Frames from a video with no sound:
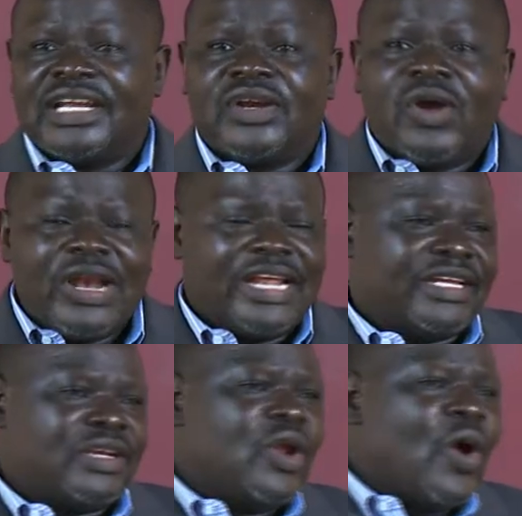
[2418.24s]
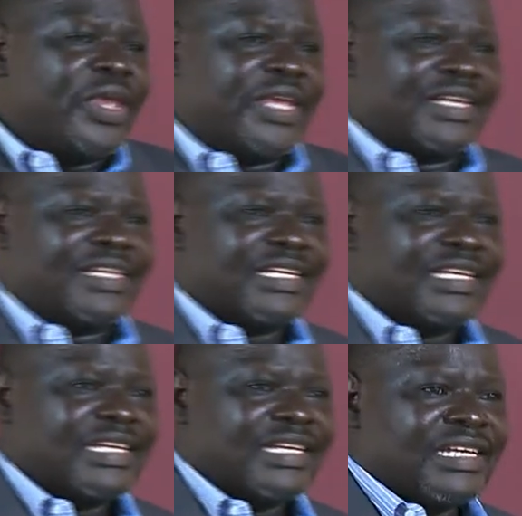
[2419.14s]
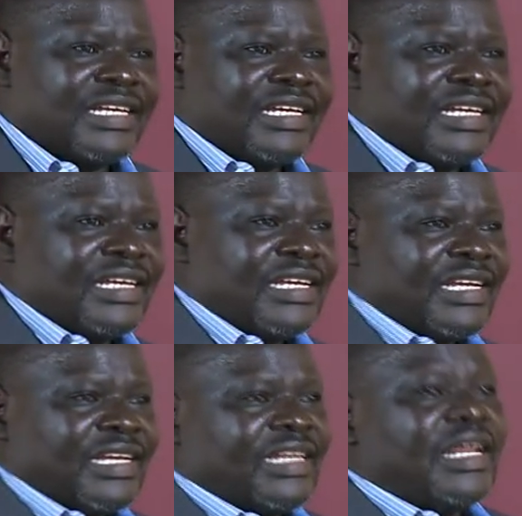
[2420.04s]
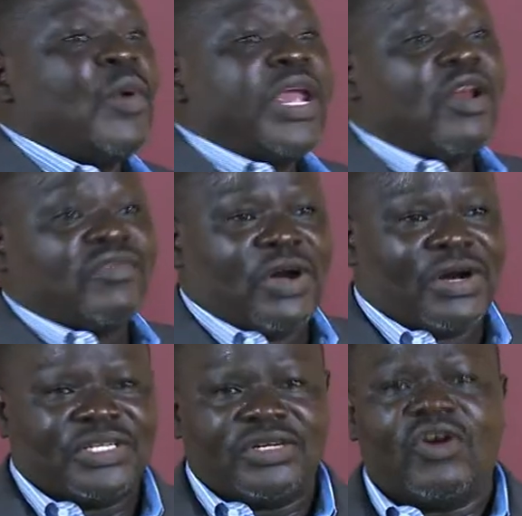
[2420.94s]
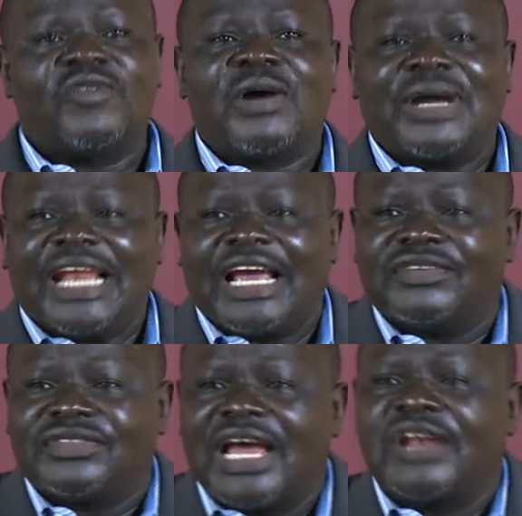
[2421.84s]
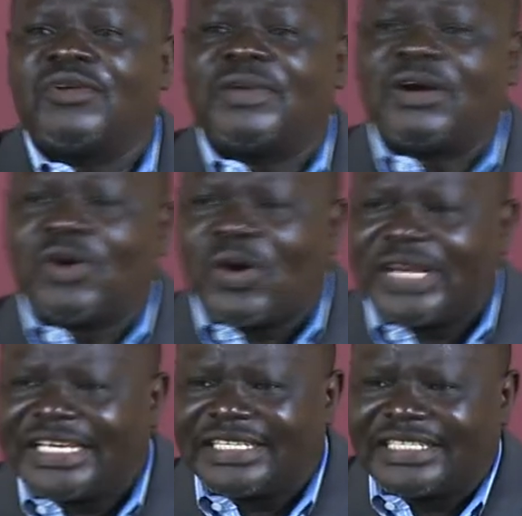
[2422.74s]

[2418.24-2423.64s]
Knowing, knowing the will of God of our lives and of our calling.